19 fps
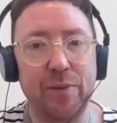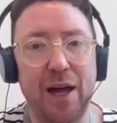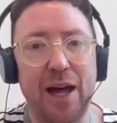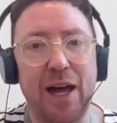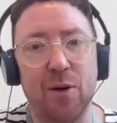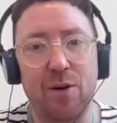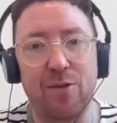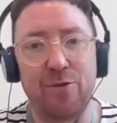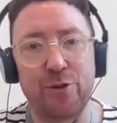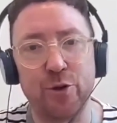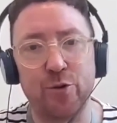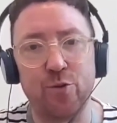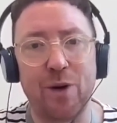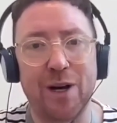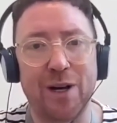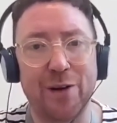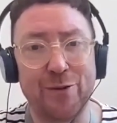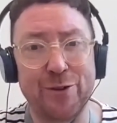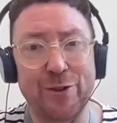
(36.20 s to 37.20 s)
how I've done
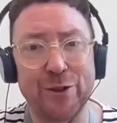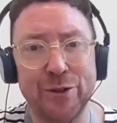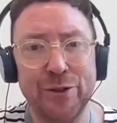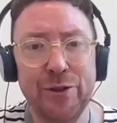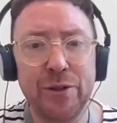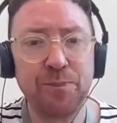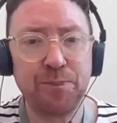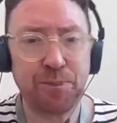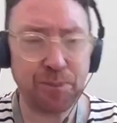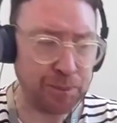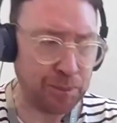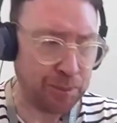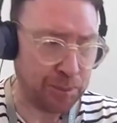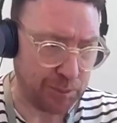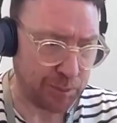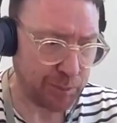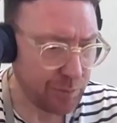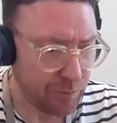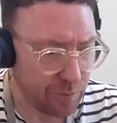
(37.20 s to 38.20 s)
what I've done.
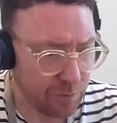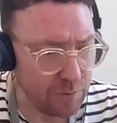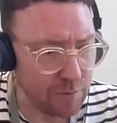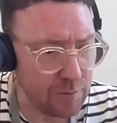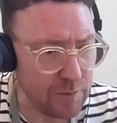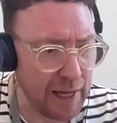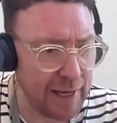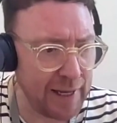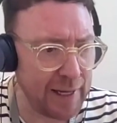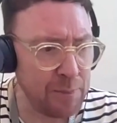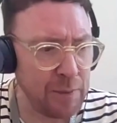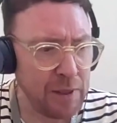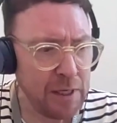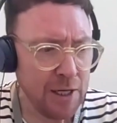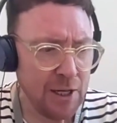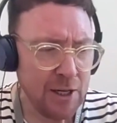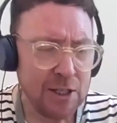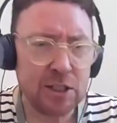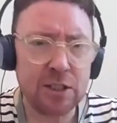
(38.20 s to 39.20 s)
Um,
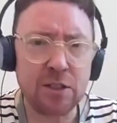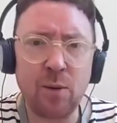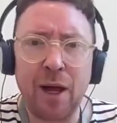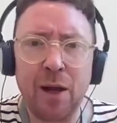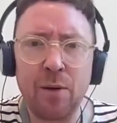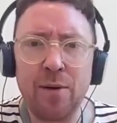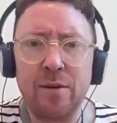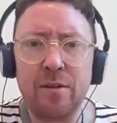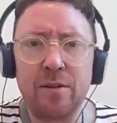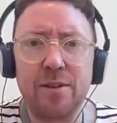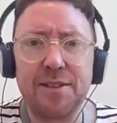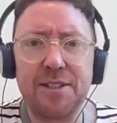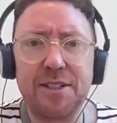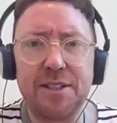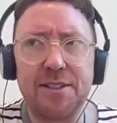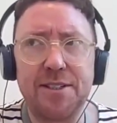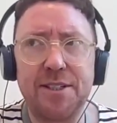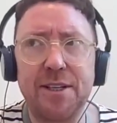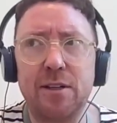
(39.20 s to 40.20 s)
so I
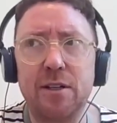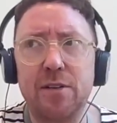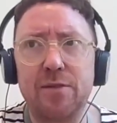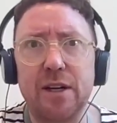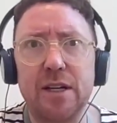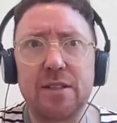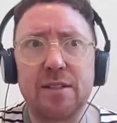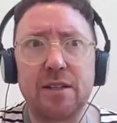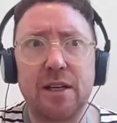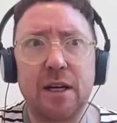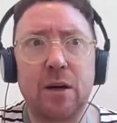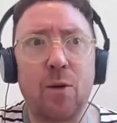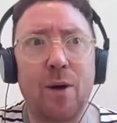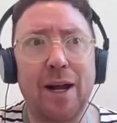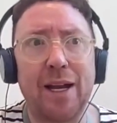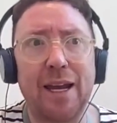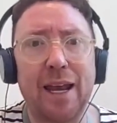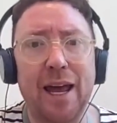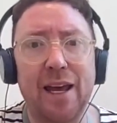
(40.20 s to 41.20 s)
went to university
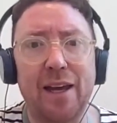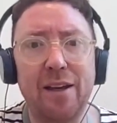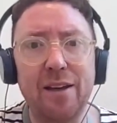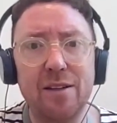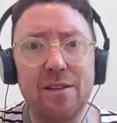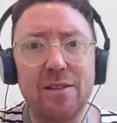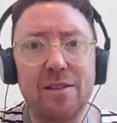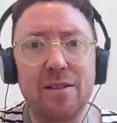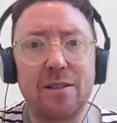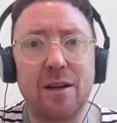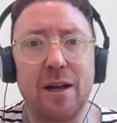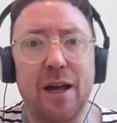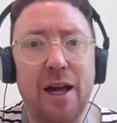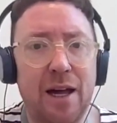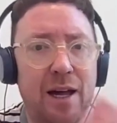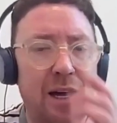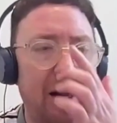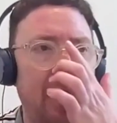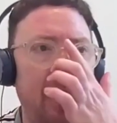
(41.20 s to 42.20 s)
quite late.
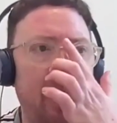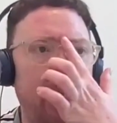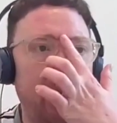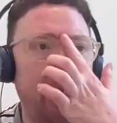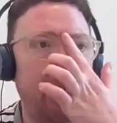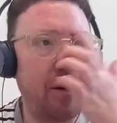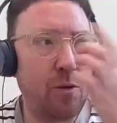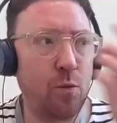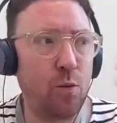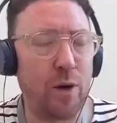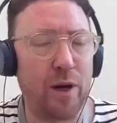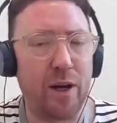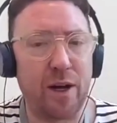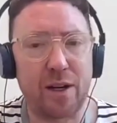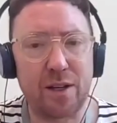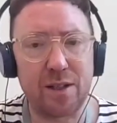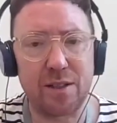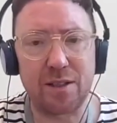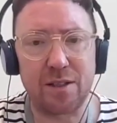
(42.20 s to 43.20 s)
I
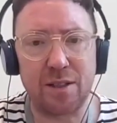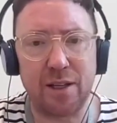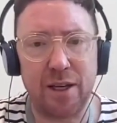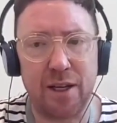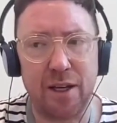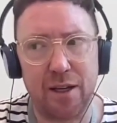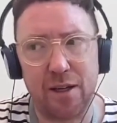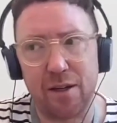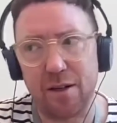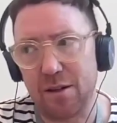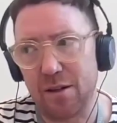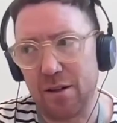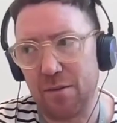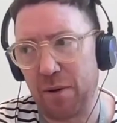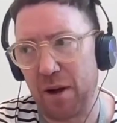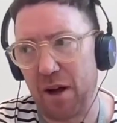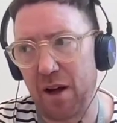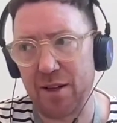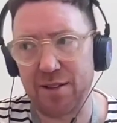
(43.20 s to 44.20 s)
worked in
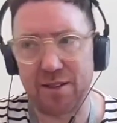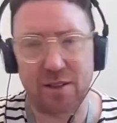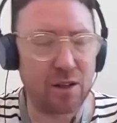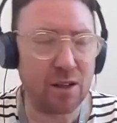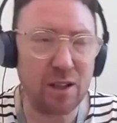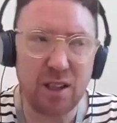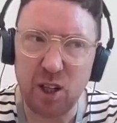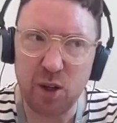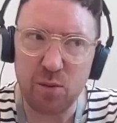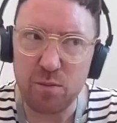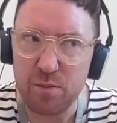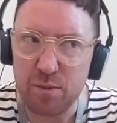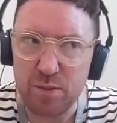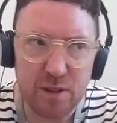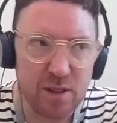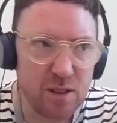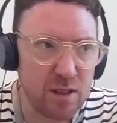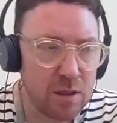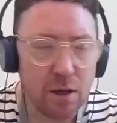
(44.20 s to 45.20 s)
bars and
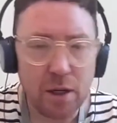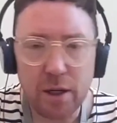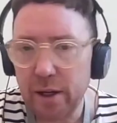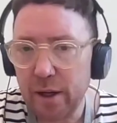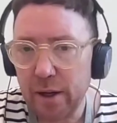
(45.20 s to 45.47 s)
clubs,